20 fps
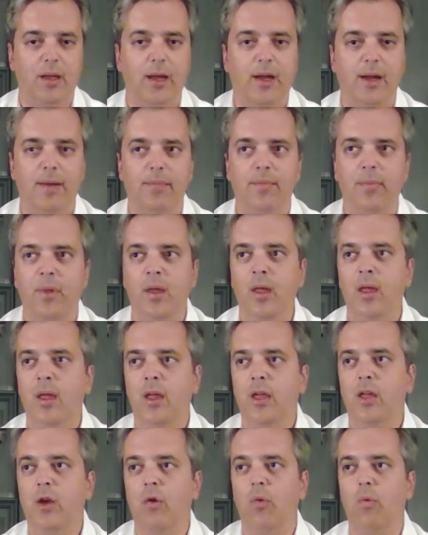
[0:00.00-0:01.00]
You
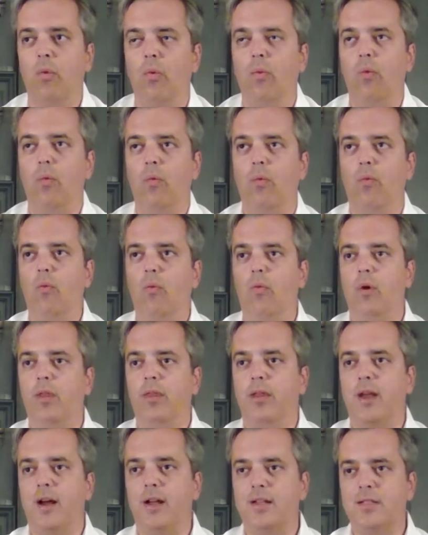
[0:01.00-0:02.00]
know,
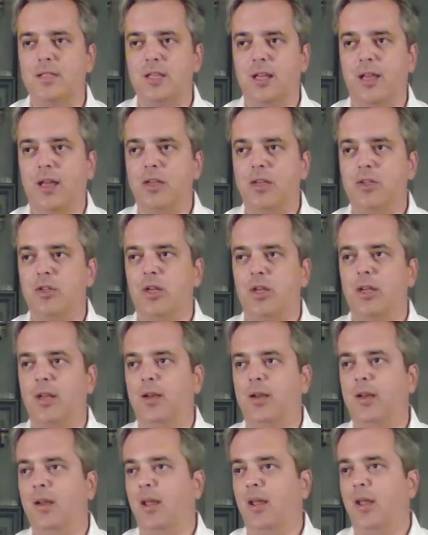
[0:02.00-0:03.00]
with
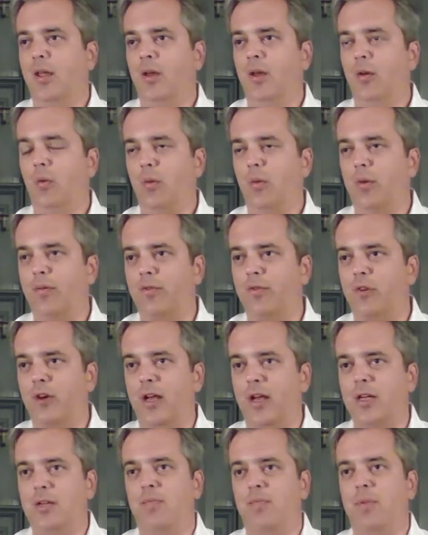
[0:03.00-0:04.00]
Constellation, we've
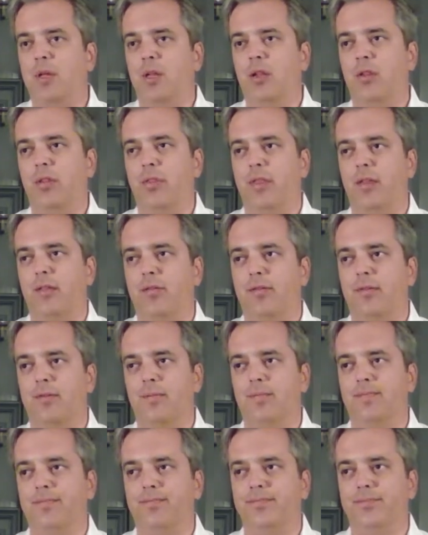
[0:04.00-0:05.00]
tried to build
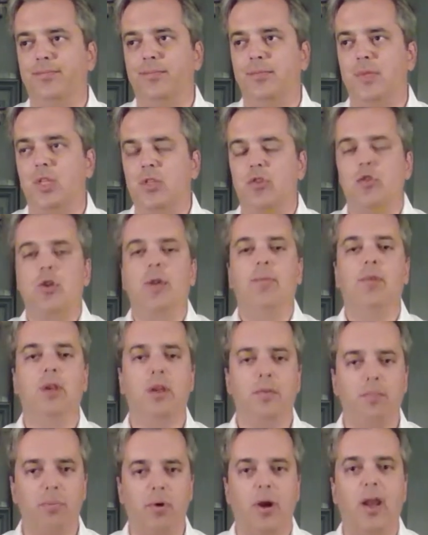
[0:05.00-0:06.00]
this
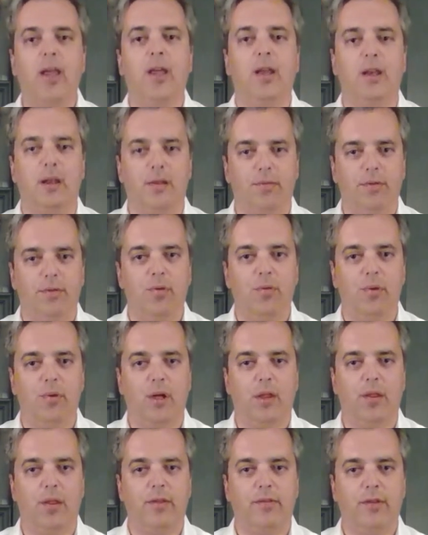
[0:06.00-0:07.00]
distributed brain, if you
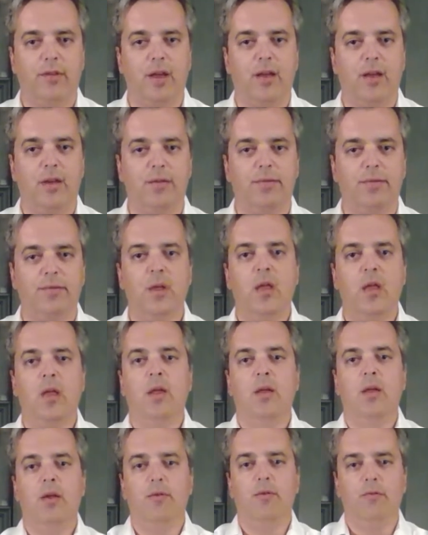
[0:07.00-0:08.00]
will, this kind of
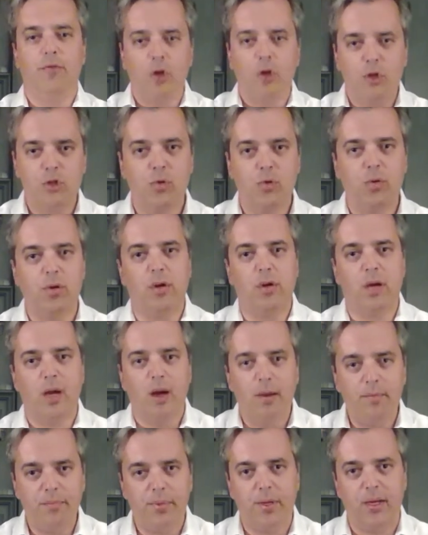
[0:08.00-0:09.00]
virtual
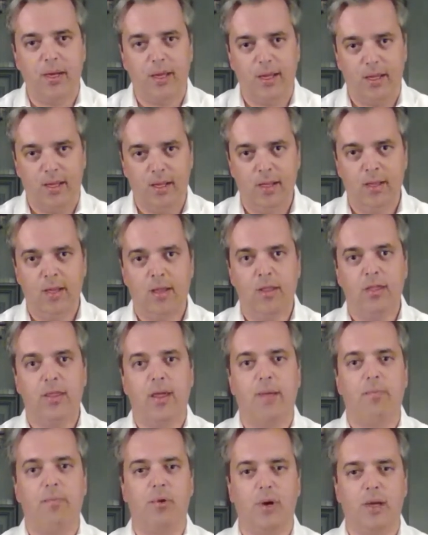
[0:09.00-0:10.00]
company
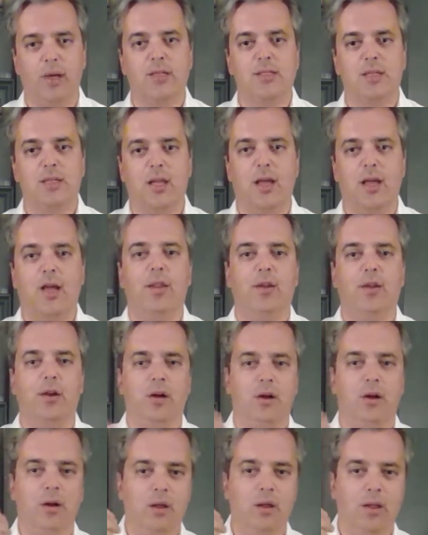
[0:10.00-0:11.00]
that brings
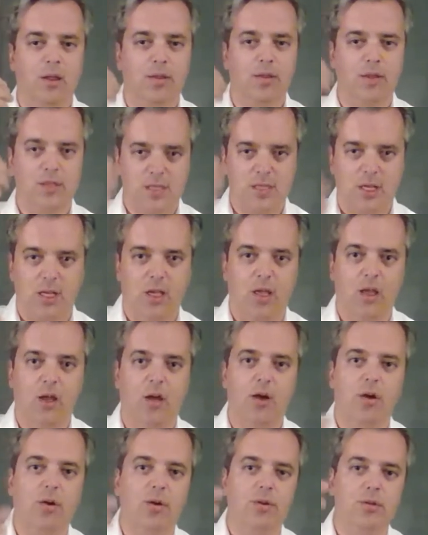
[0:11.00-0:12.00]
together the
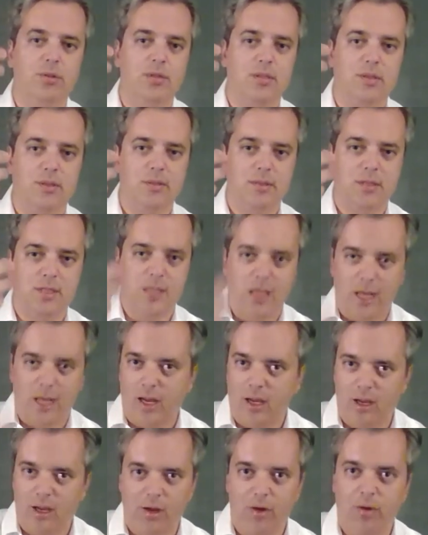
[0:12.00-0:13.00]
CEOs,
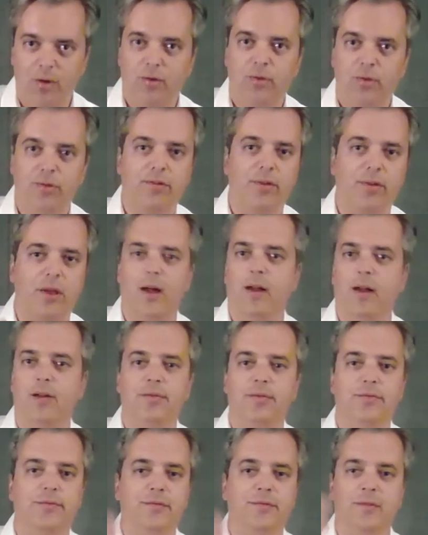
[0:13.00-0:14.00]
CIOs
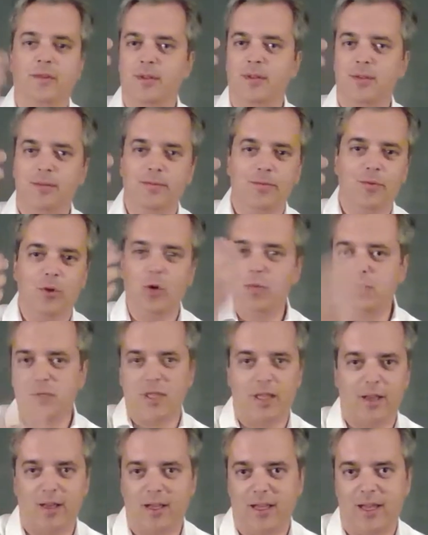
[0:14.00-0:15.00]
of
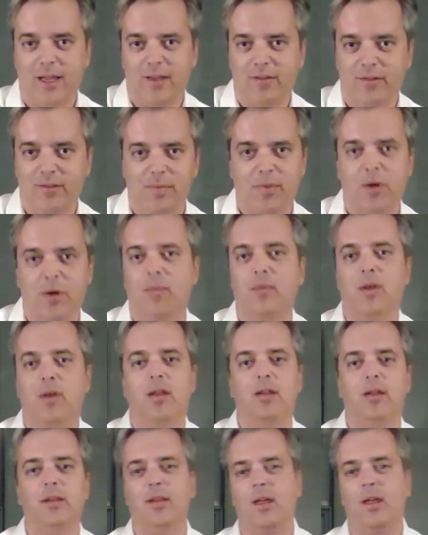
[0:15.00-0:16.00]
groups like Alaska
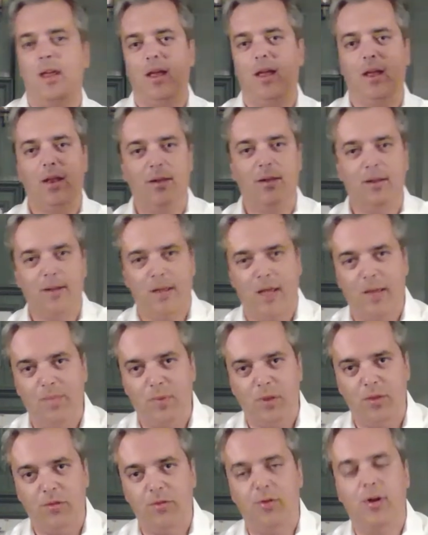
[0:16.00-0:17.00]
Permanent and
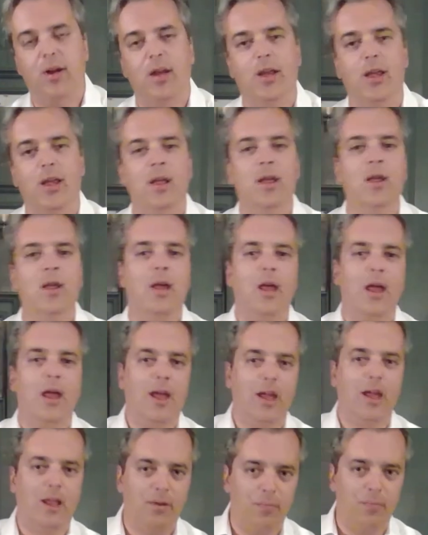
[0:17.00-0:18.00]
AP3
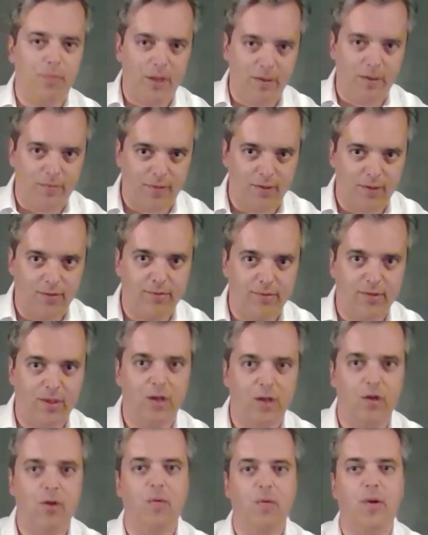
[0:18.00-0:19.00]
and
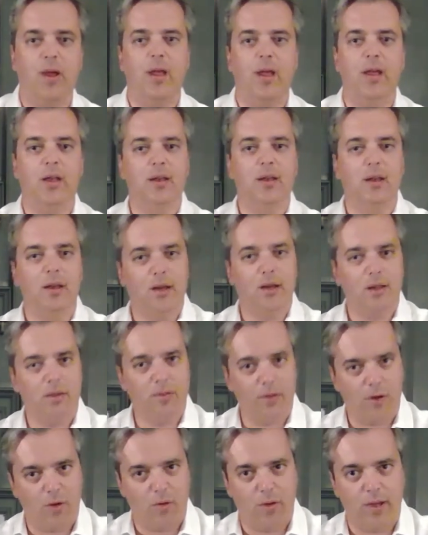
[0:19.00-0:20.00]
PIFAS in Kuwait,
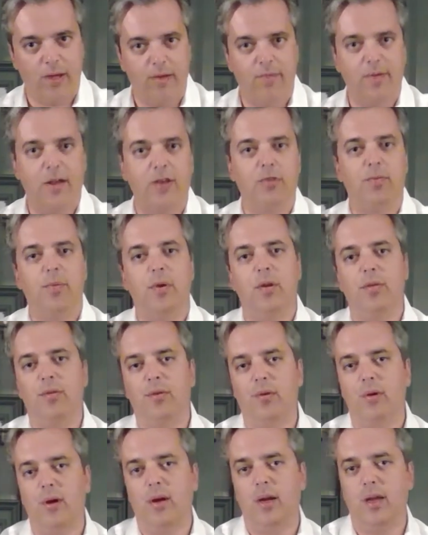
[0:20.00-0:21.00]
the Kuwait Investment
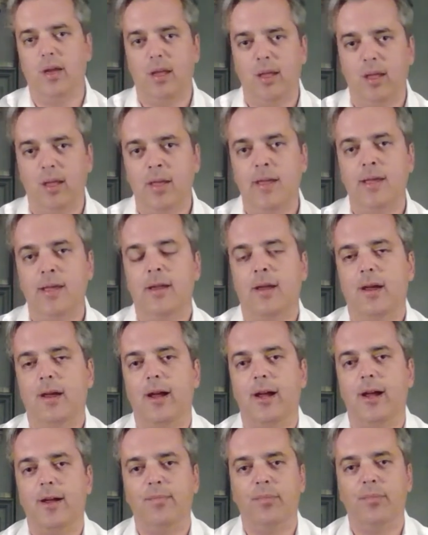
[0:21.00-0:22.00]
Authority,
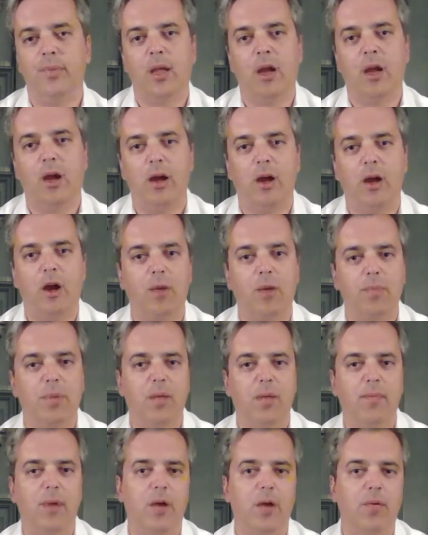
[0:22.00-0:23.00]
RPMI
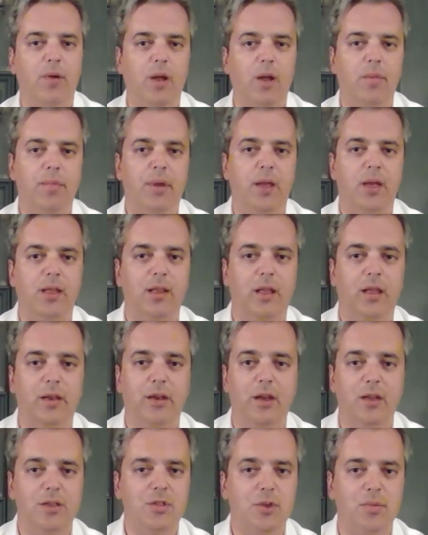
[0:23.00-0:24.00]
Railpen in
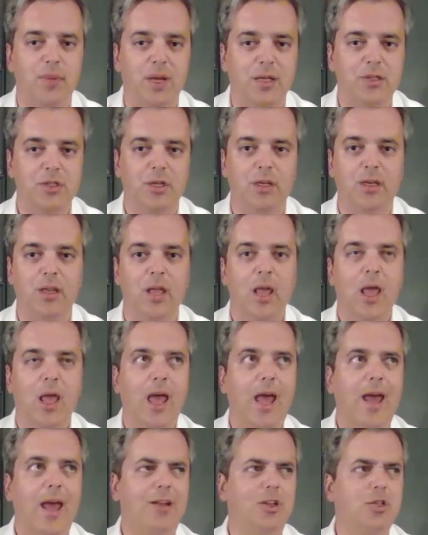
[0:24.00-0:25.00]
London, as you mentioned,
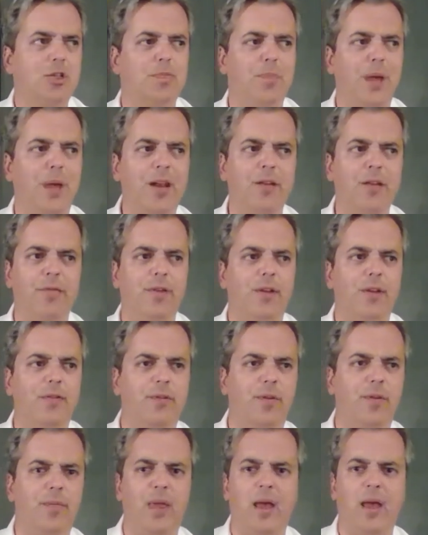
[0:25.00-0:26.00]
and just
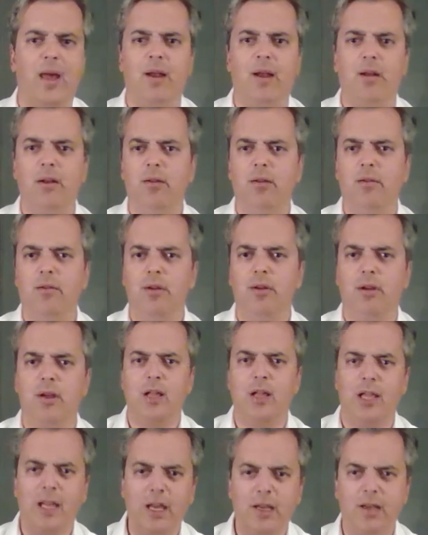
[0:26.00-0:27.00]
benefit from that
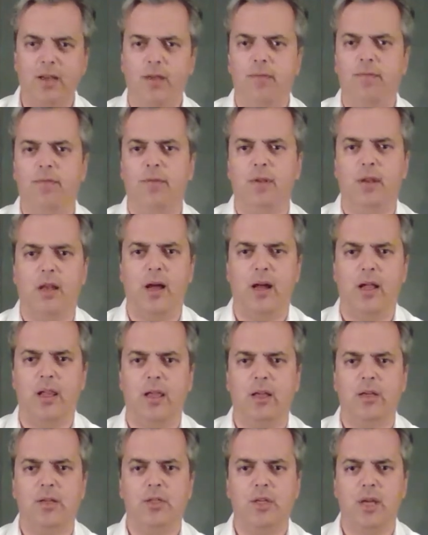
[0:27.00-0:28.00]
collective
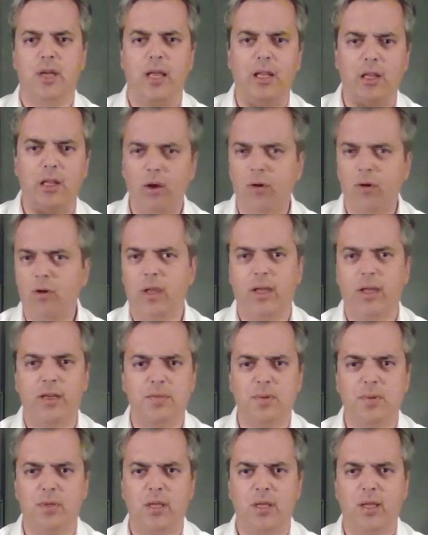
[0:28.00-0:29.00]
knowledge and local
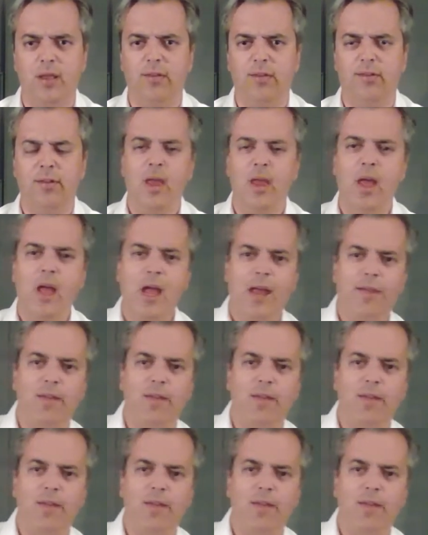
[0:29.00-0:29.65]
expertise.